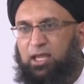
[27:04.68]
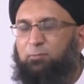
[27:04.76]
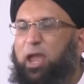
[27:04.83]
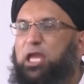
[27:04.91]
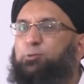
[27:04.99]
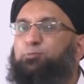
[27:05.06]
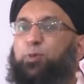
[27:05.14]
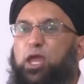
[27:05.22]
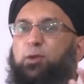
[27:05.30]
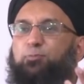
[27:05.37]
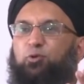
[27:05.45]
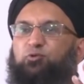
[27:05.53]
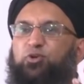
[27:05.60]
He made
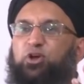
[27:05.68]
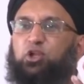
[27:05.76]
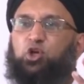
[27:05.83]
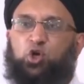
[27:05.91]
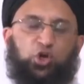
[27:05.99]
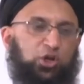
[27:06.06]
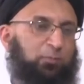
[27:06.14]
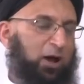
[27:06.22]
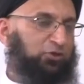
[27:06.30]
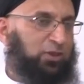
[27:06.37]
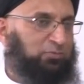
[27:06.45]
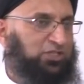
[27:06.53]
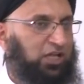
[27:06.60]
people feel good
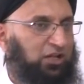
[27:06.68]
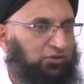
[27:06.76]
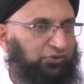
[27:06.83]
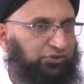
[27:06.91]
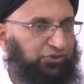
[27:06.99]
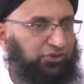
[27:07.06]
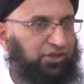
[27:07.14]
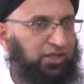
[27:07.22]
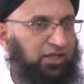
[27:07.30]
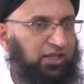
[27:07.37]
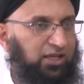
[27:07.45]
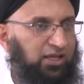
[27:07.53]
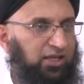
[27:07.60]
about themselves.
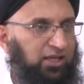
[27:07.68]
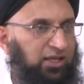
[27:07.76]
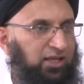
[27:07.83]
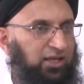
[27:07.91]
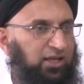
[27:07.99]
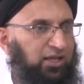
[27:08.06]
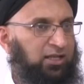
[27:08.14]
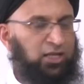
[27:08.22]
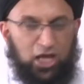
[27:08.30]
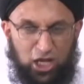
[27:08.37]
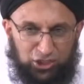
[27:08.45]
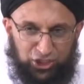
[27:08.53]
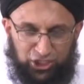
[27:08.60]

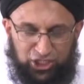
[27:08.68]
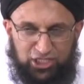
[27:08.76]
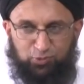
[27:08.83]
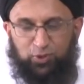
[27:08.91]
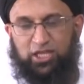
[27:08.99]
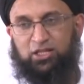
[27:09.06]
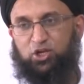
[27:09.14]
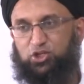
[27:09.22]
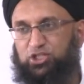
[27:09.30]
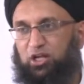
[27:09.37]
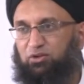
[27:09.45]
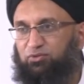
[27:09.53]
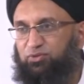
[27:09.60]
Nurture this within
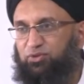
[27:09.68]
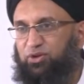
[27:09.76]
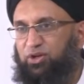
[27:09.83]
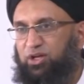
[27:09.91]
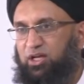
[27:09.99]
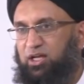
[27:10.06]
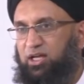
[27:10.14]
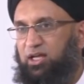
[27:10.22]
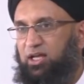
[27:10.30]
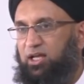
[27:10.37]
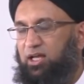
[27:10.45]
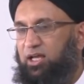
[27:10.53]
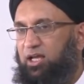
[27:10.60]
yourself.
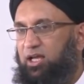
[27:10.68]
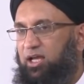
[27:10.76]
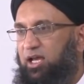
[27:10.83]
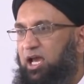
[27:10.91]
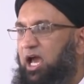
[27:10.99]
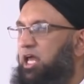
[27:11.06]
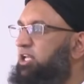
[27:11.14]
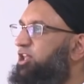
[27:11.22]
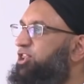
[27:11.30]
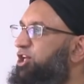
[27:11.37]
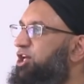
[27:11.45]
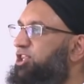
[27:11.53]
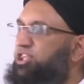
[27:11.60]
And
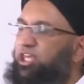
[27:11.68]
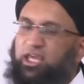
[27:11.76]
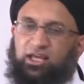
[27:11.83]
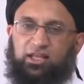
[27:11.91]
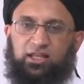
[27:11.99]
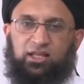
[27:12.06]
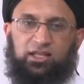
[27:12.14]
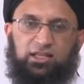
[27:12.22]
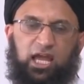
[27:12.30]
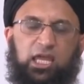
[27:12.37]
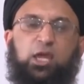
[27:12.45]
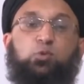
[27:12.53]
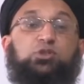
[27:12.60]
the third thing,
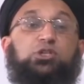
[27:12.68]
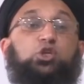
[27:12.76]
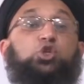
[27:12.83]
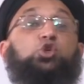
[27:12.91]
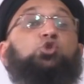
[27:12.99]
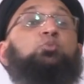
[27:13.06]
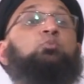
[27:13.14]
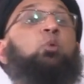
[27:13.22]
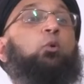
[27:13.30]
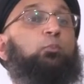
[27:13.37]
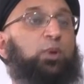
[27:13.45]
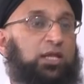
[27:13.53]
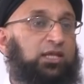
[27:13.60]
that he was a true
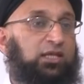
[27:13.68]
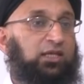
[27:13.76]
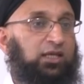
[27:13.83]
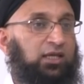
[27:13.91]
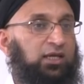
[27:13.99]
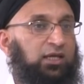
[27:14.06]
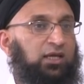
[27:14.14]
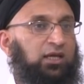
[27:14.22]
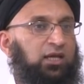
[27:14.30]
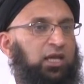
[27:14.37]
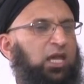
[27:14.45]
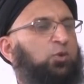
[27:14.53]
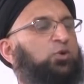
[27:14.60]
mu'min.
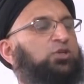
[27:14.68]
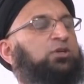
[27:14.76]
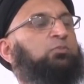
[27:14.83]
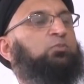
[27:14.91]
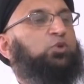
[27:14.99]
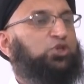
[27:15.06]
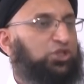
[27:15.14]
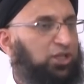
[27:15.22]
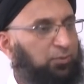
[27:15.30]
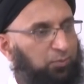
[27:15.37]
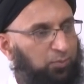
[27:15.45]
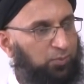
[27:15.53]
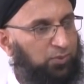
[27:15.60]
He was a
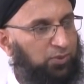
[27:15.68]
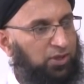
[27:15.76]
Muslim.